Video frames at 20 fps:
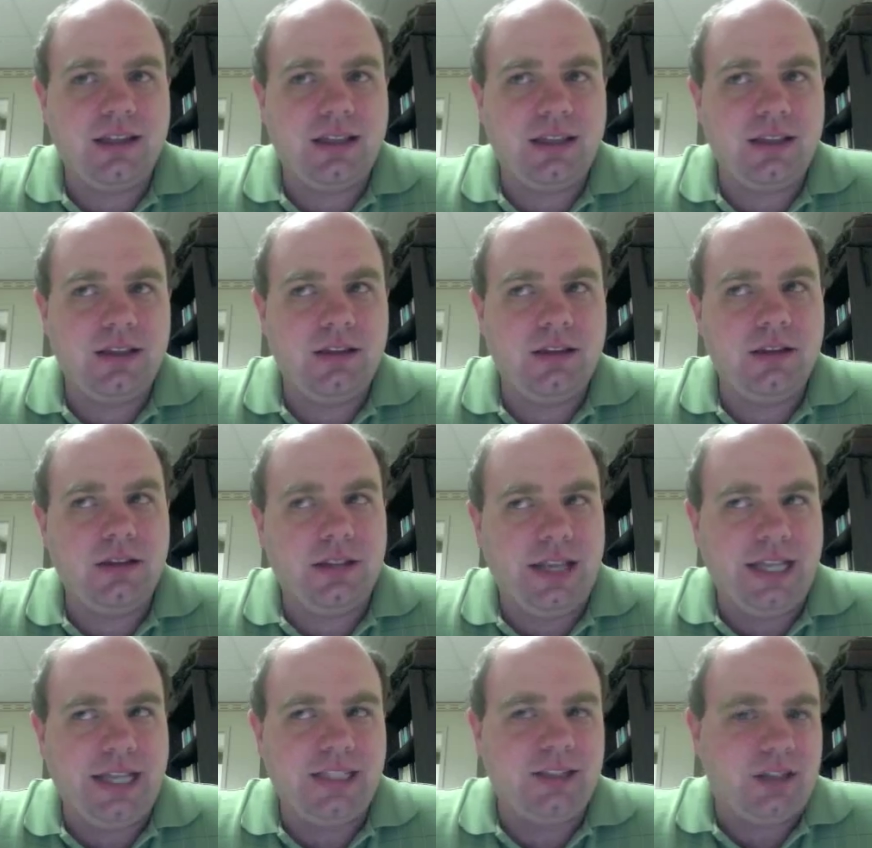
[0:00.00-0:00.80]
it
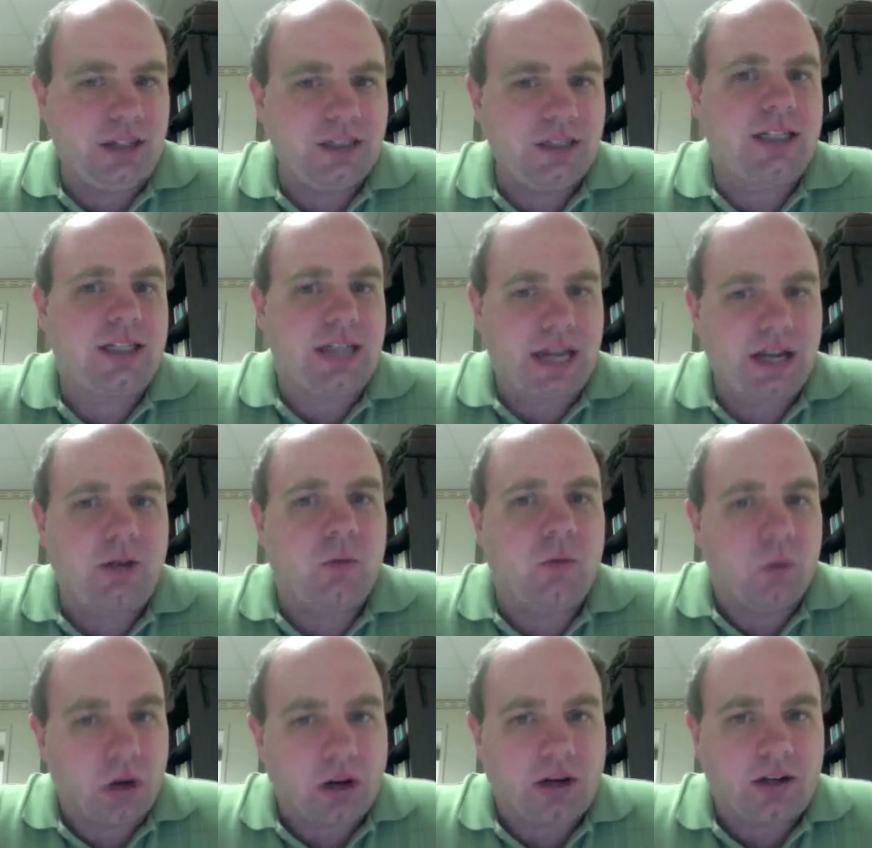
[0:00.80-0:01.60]
does kind of
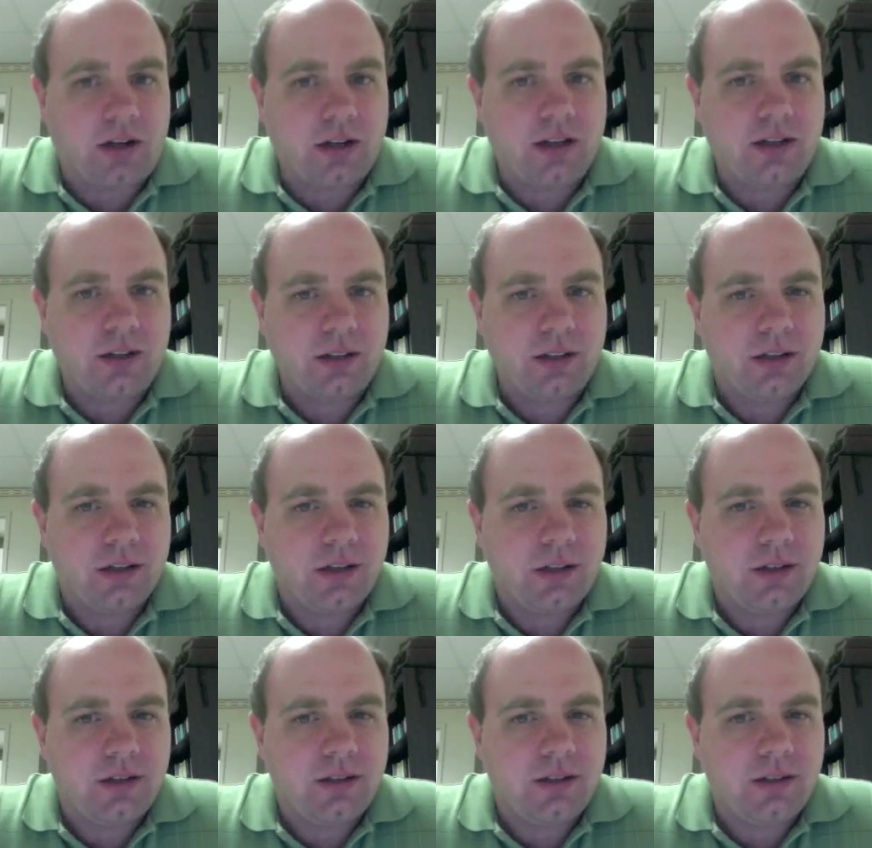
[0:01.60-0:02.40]
work.
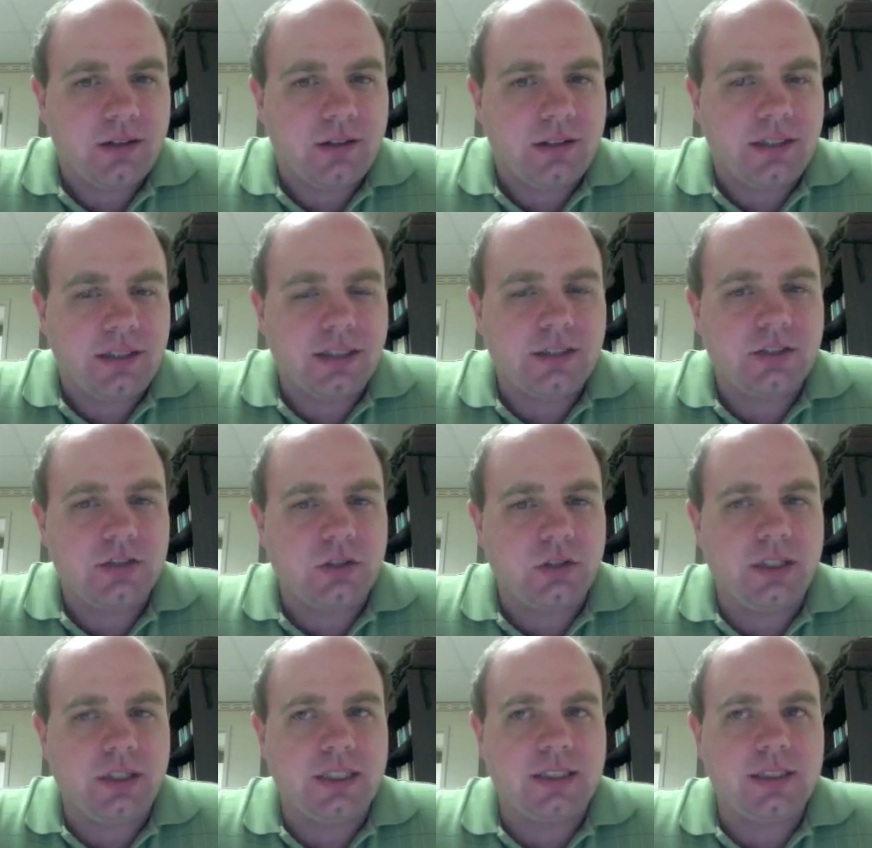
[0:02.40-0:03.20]
All right, so
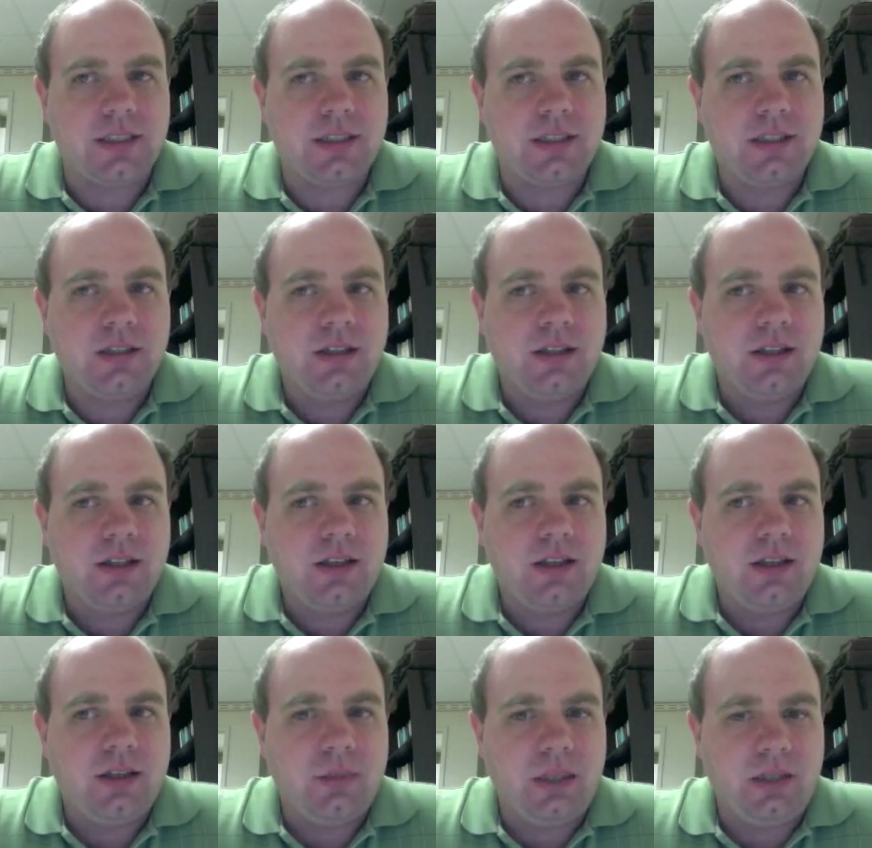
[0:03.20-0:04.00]

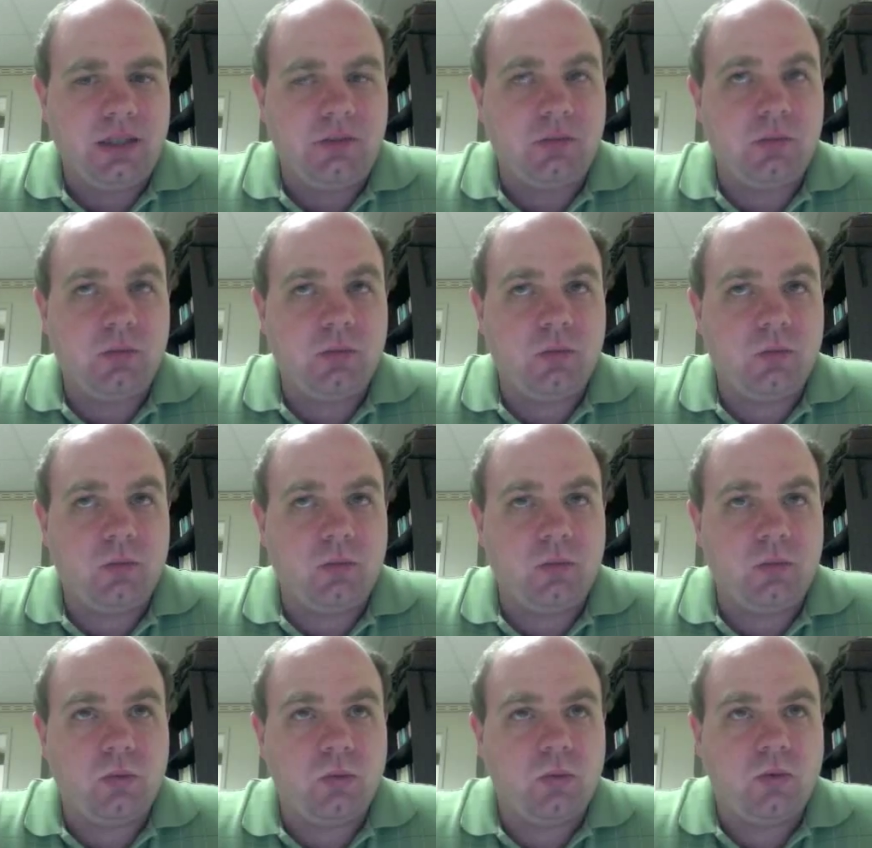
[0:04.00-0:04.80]
when
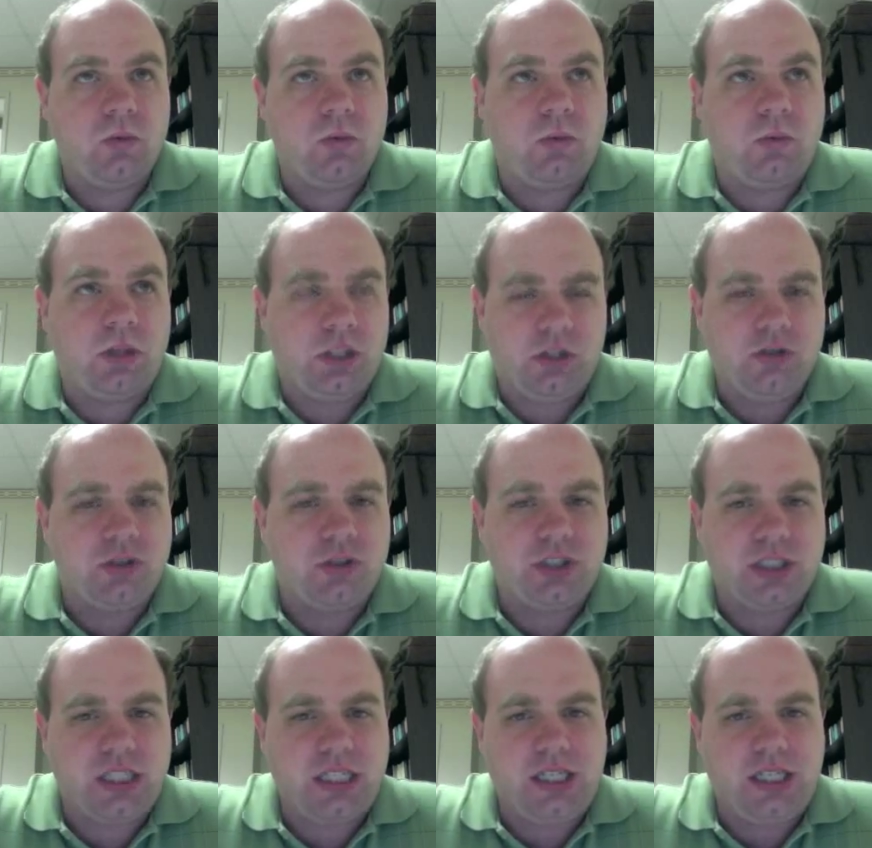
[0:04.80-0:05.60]

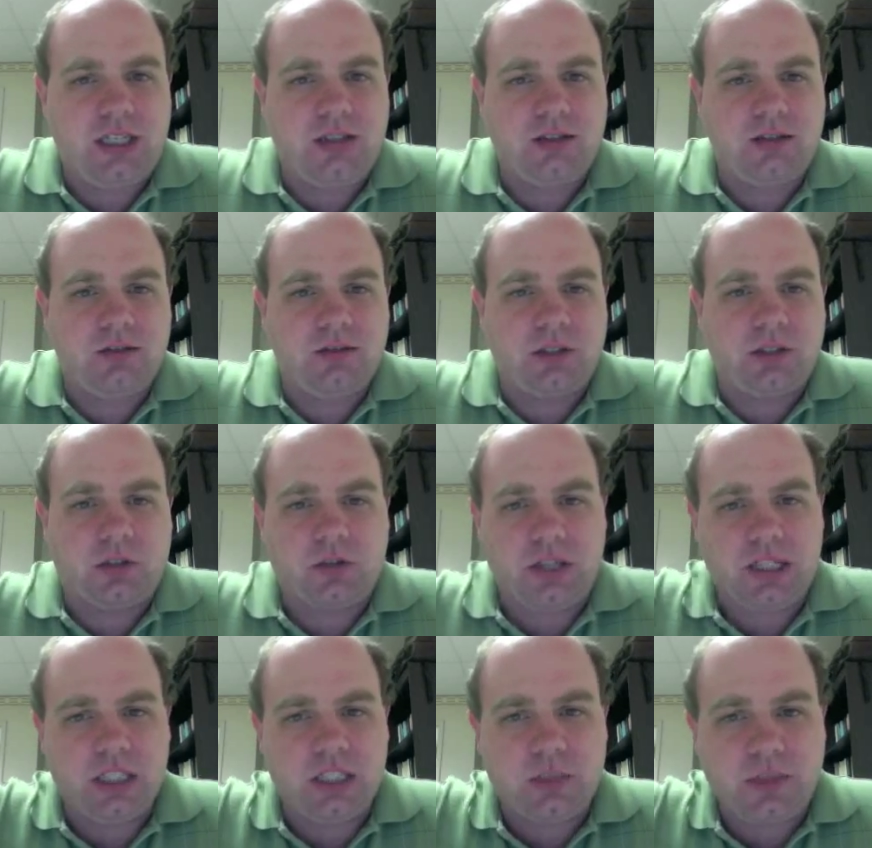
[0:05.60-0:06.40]

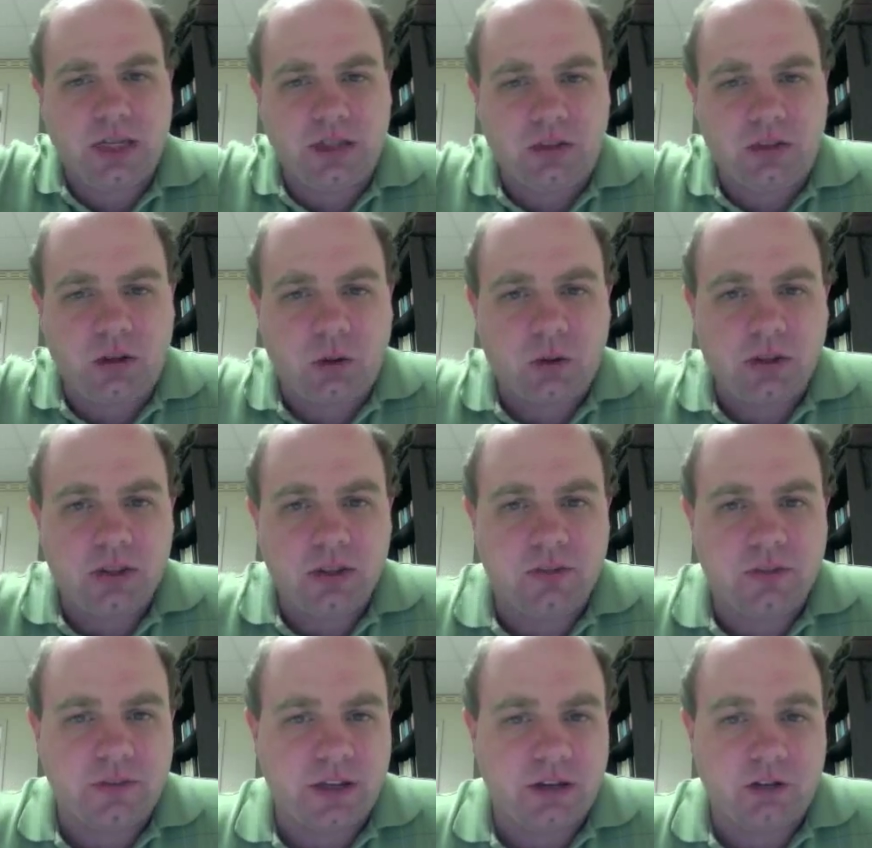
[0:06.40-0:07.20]
Greenspan lowered the federal
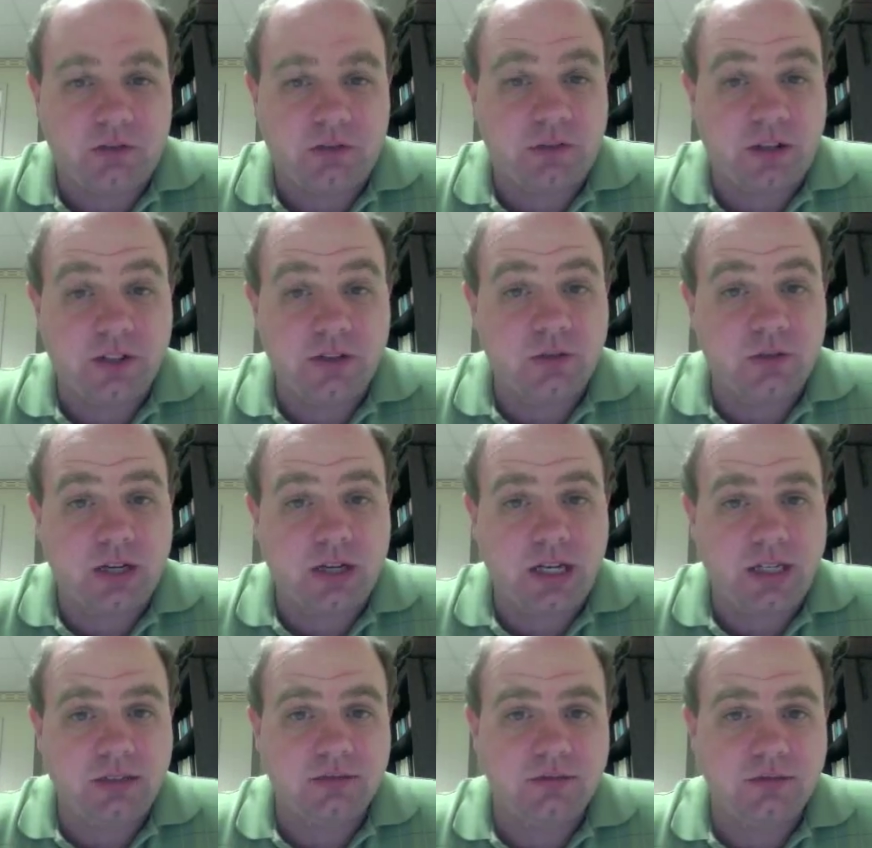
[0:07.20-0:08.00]
funds rate
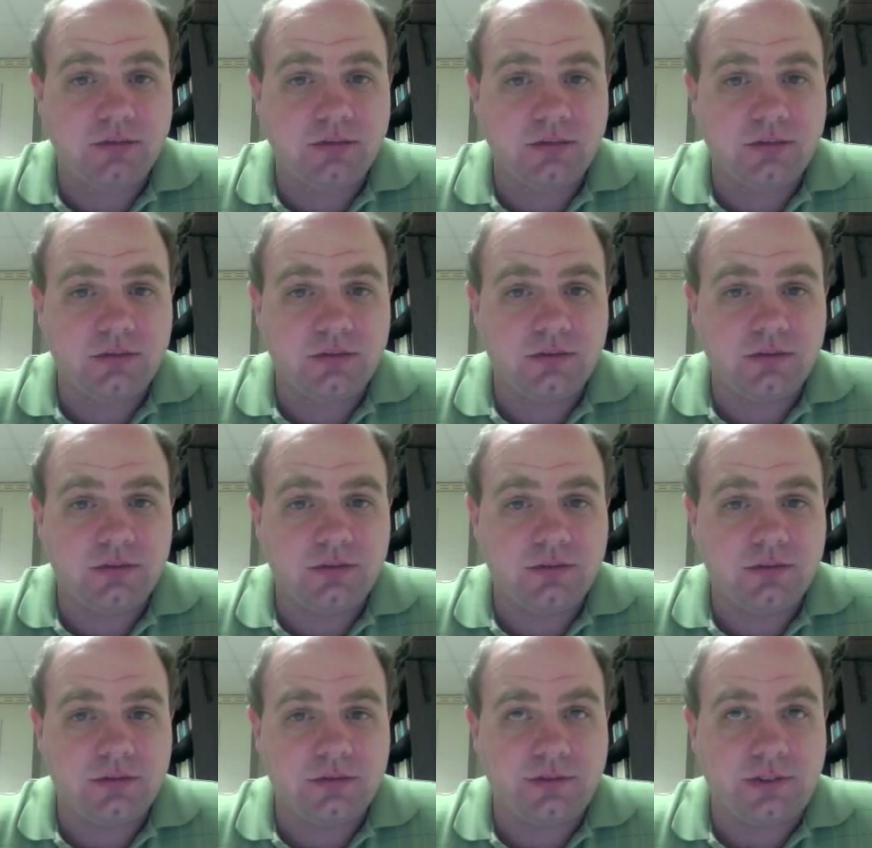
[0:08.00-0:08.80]

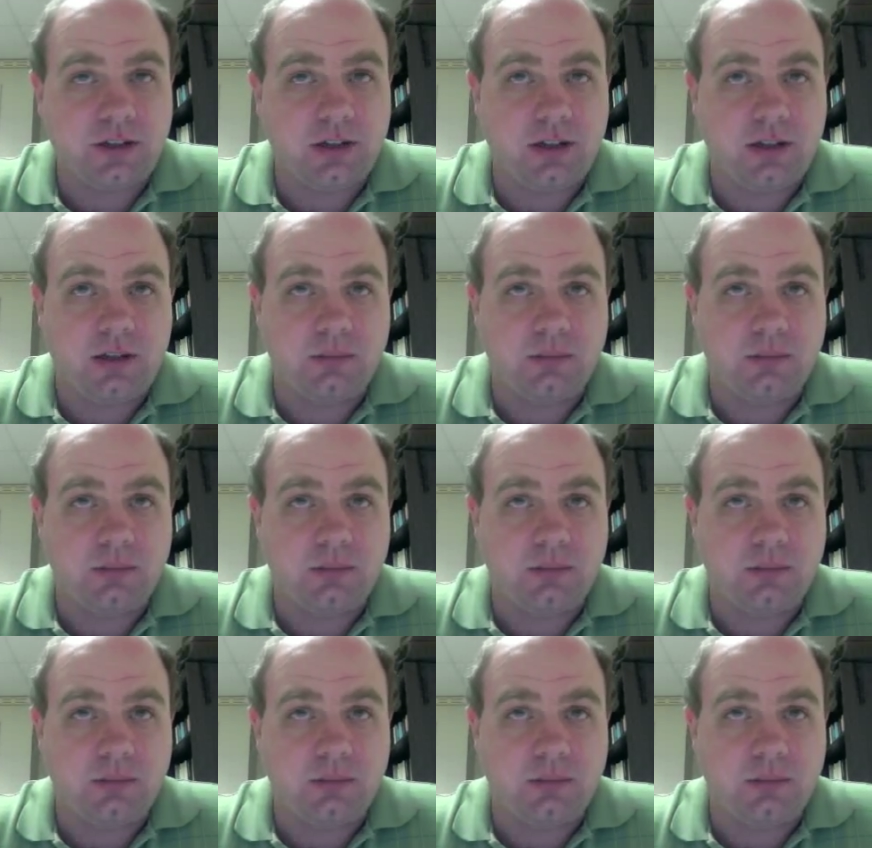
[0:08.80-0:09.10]
from,